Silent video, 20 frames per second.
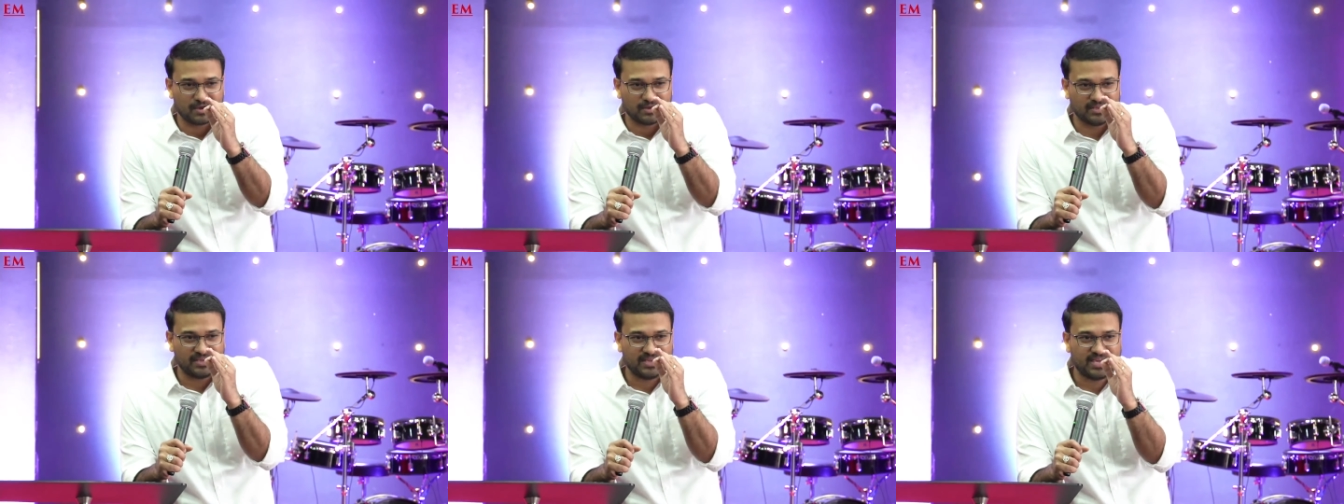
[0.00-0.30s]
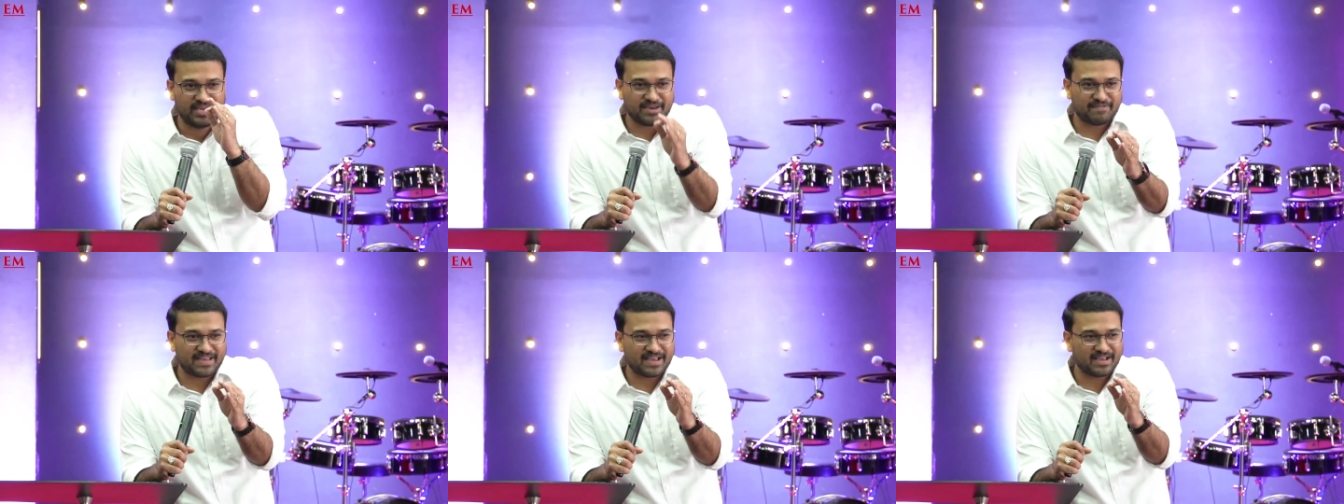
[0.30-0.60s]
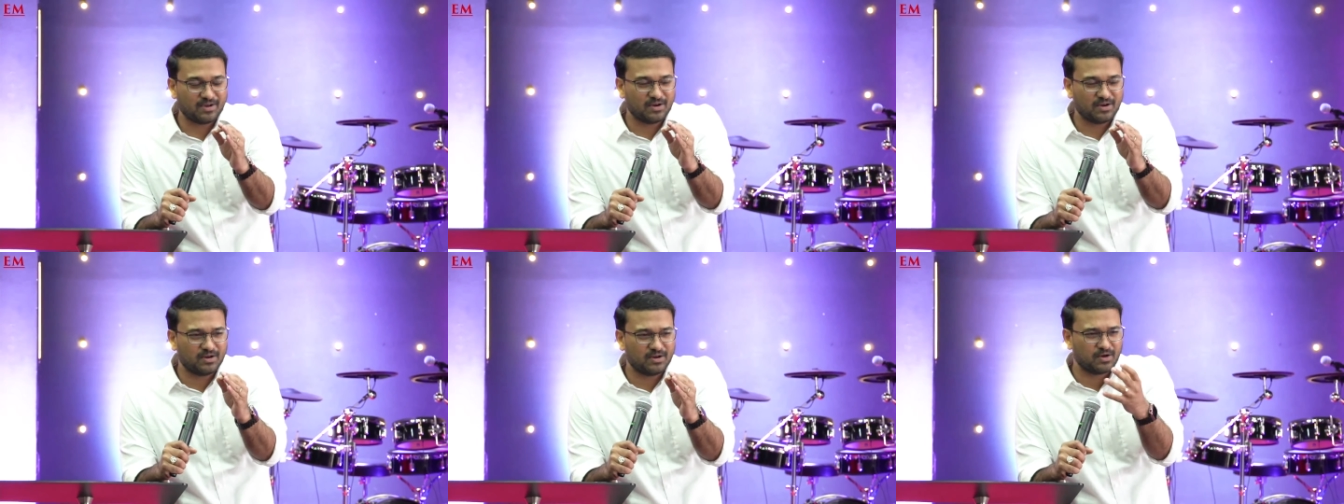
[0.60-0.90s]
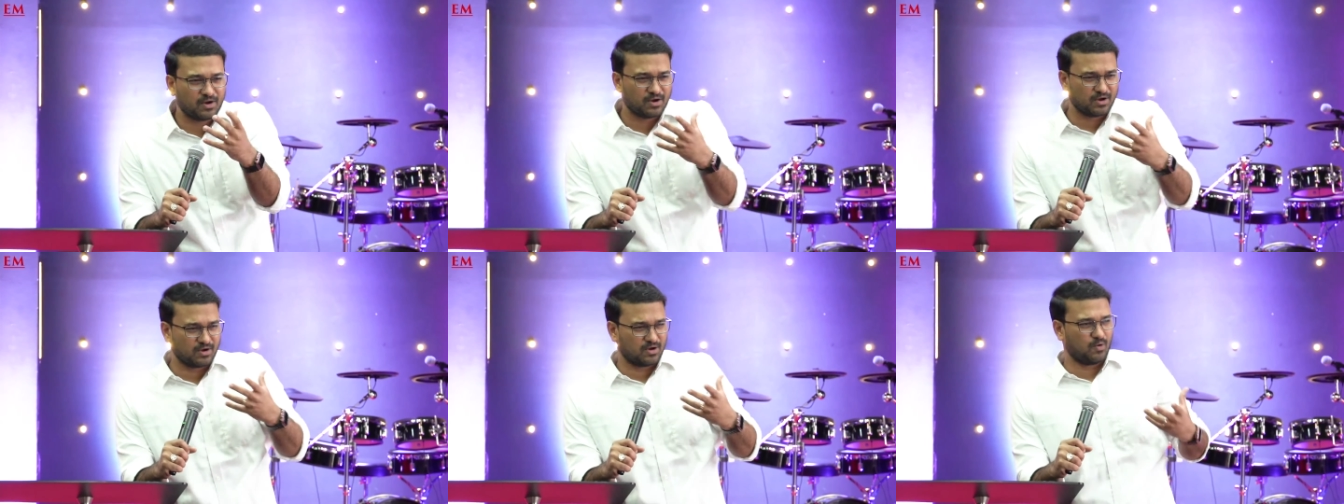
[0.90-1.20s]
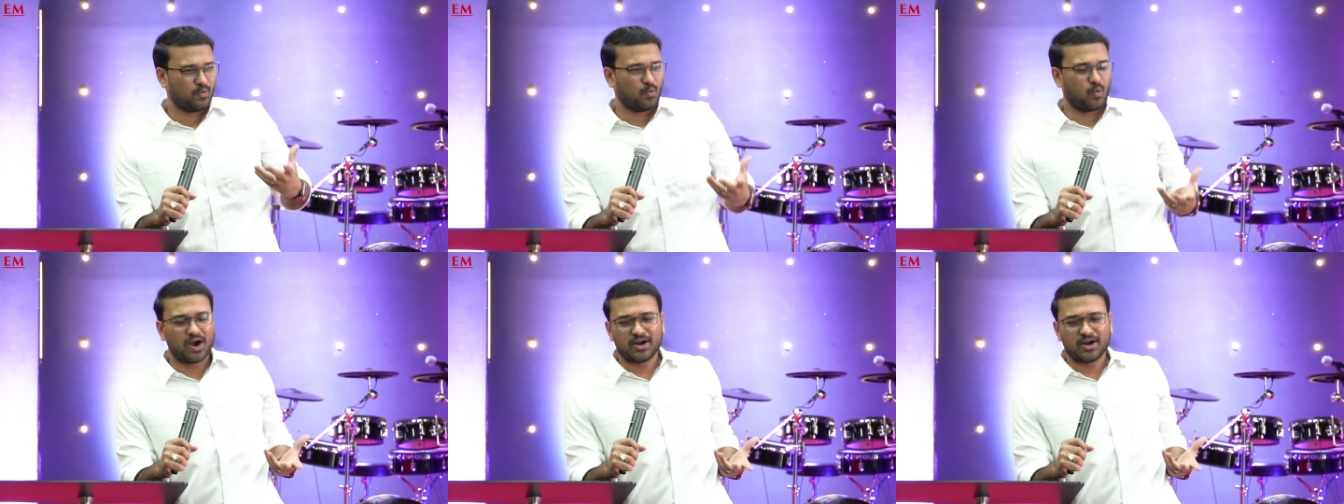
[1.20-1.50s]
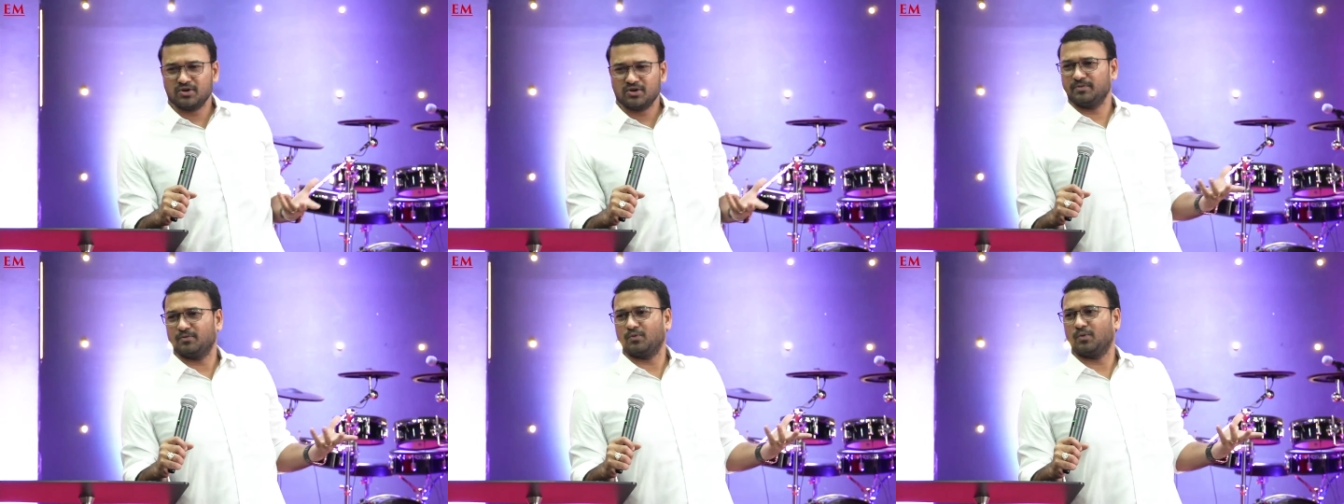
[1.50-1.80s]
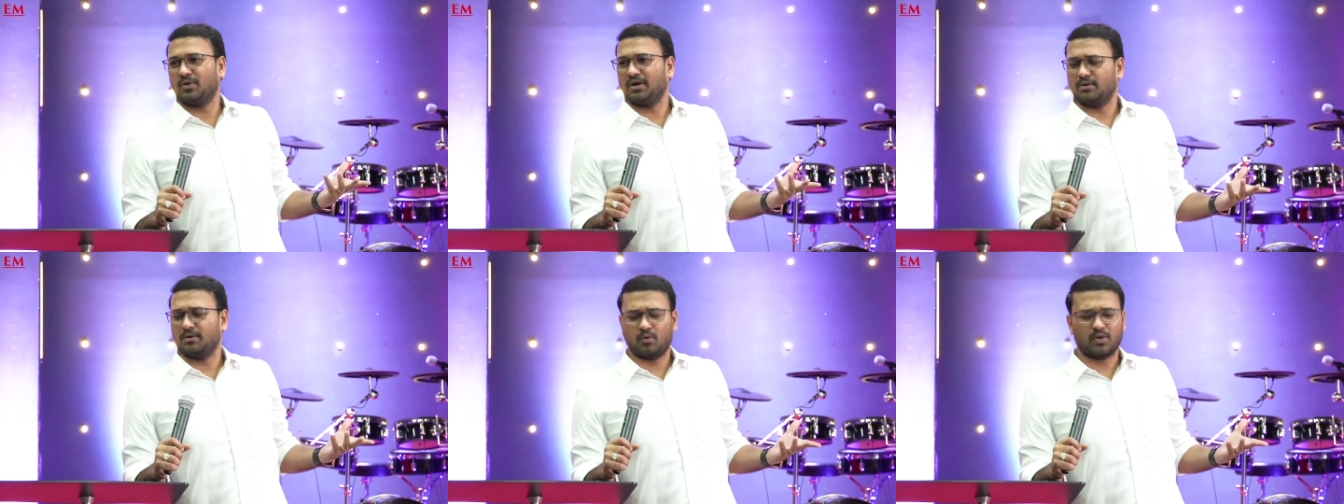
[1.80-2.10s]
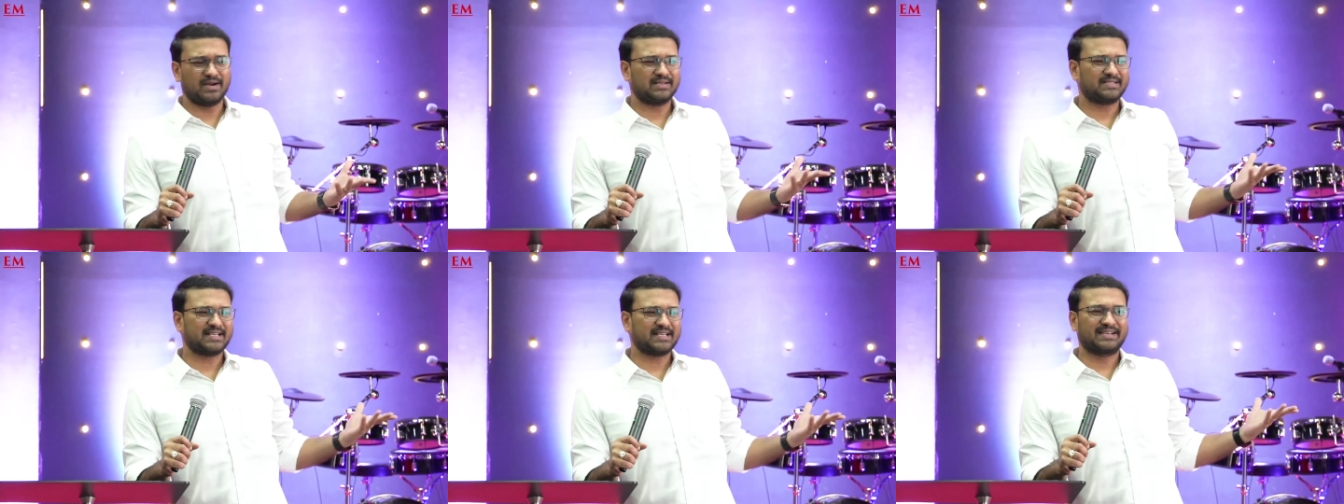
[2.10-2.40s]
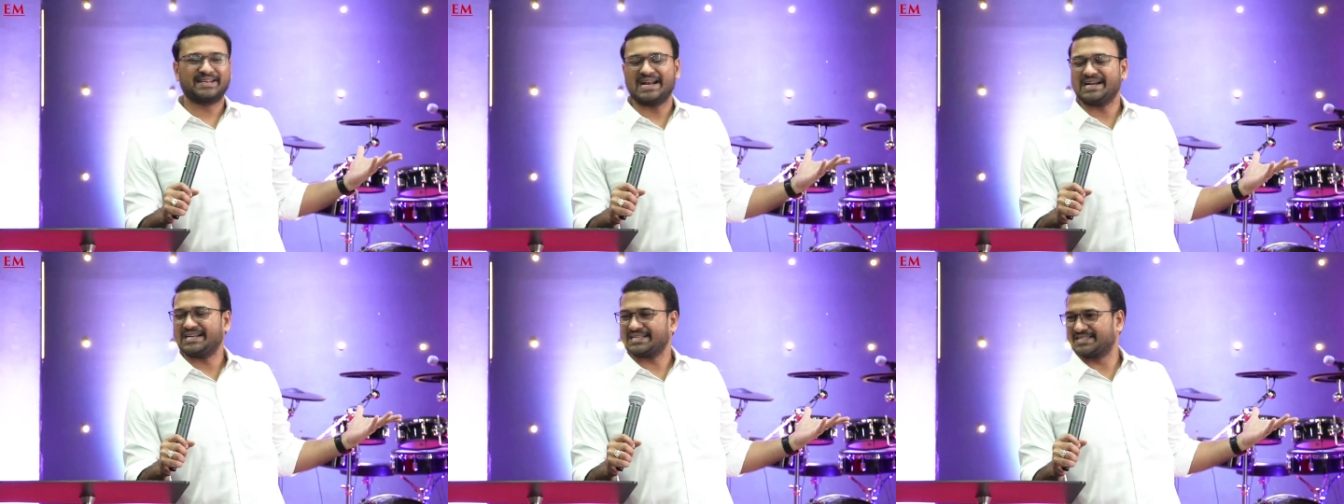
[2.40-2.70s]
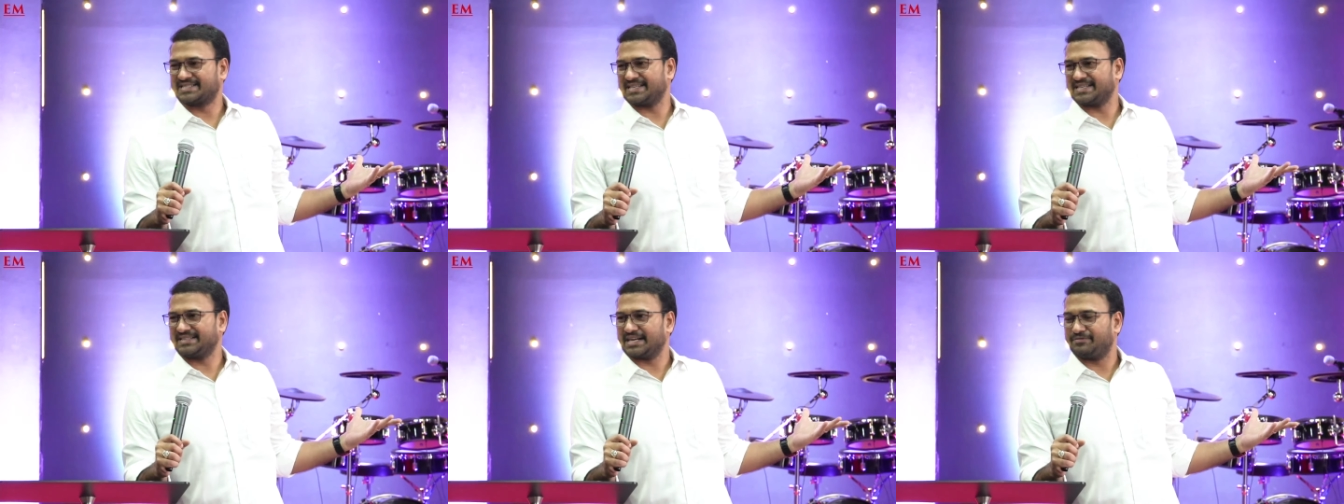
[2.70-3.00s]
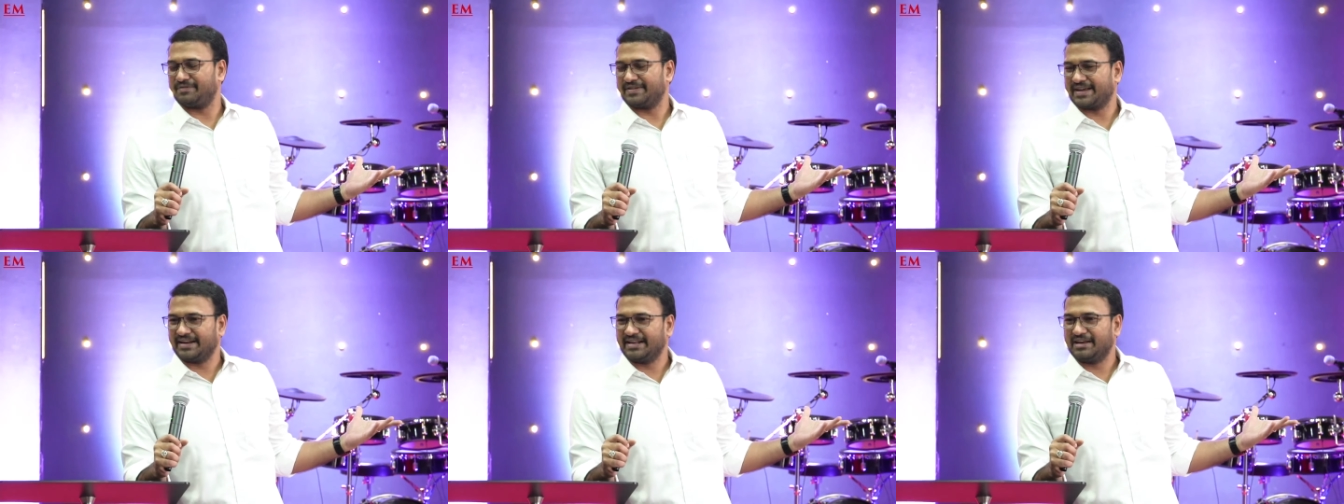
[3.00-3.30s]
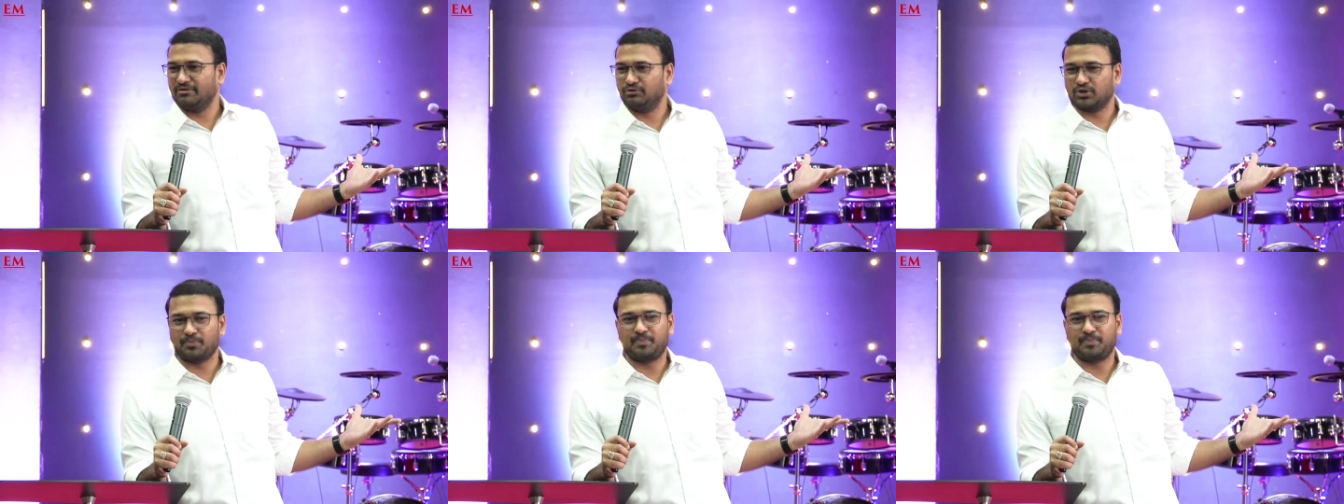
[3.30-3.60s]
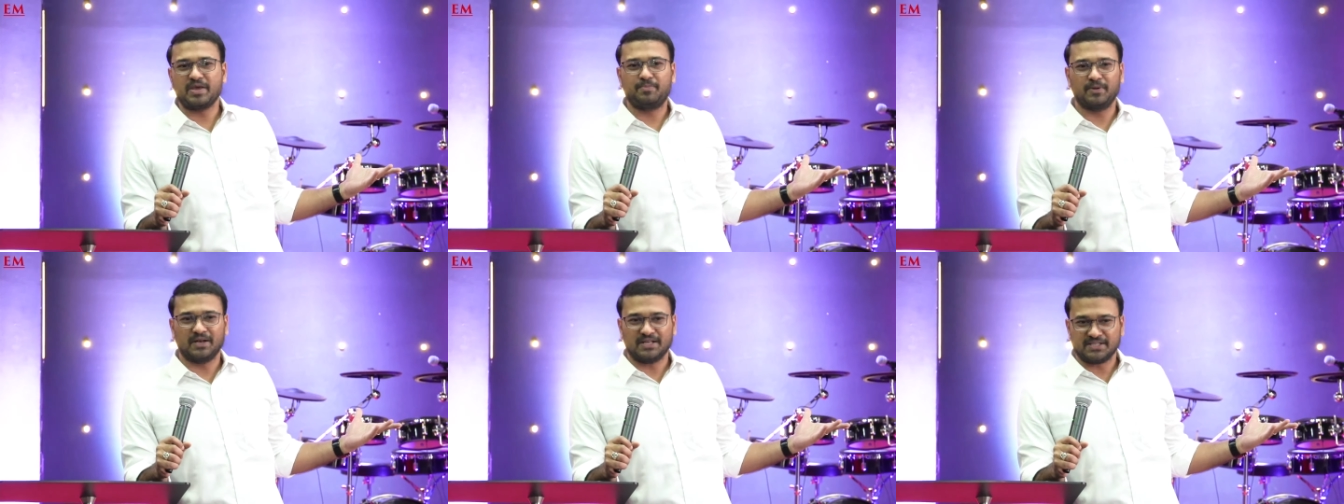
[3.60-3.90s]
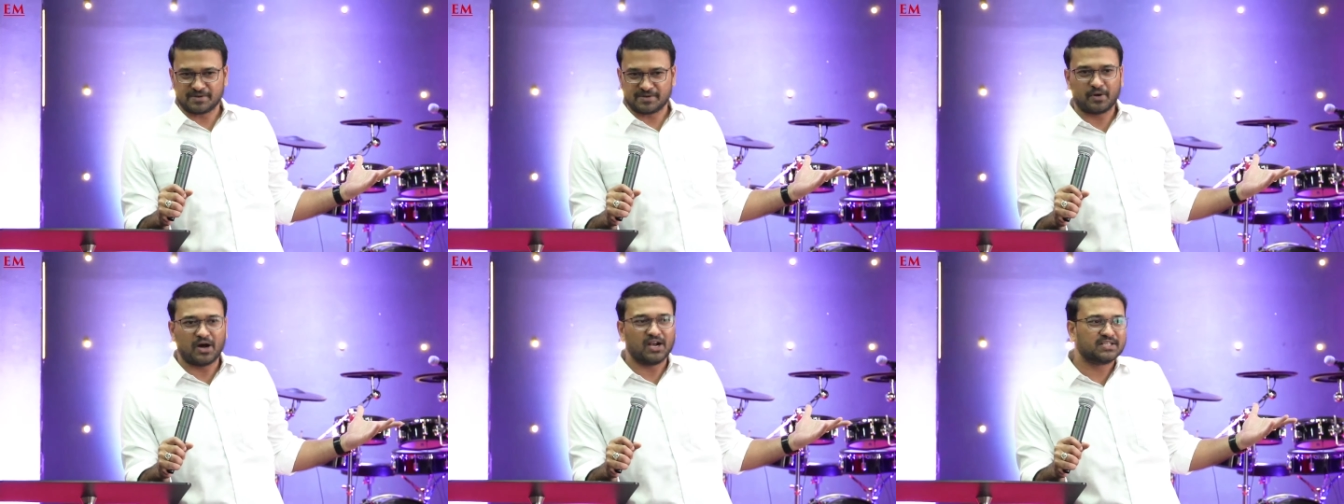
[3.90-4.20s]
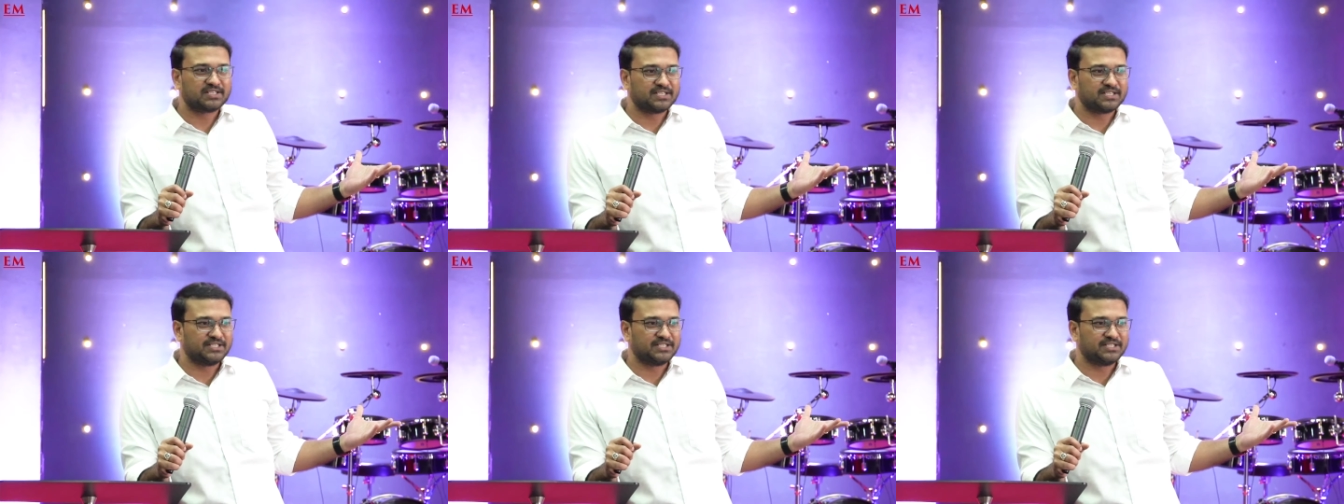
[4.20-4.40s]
Giving, what do, what is the greatest thing that we can give to the people in Japan?